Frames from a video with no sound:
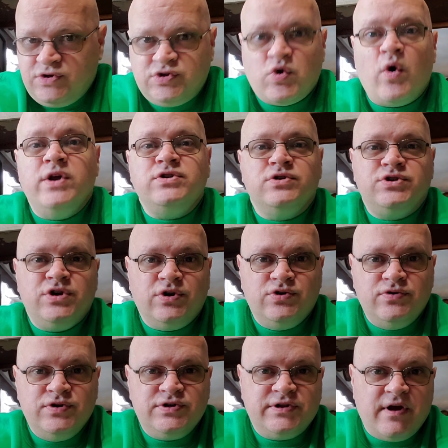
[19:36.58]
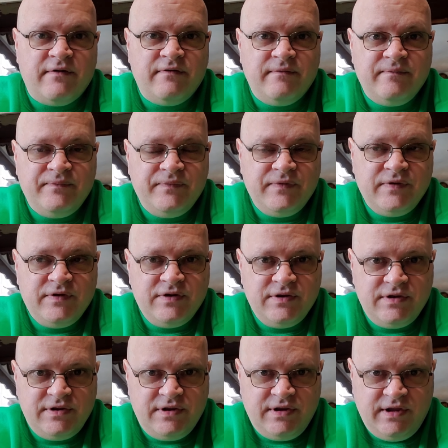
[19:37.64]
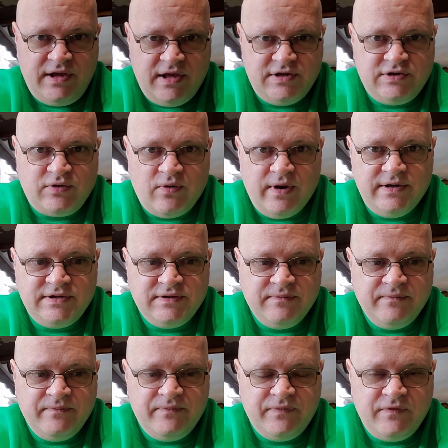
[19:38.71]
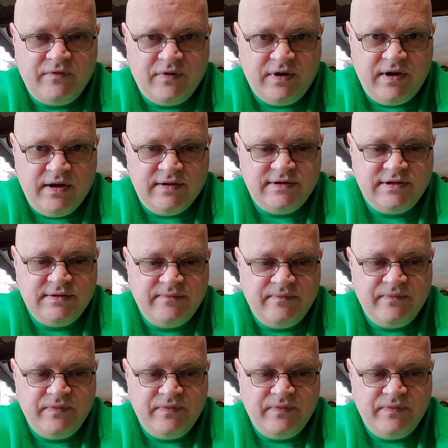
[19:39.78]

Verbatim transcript: toys or children's stuff, kids' toys for kids.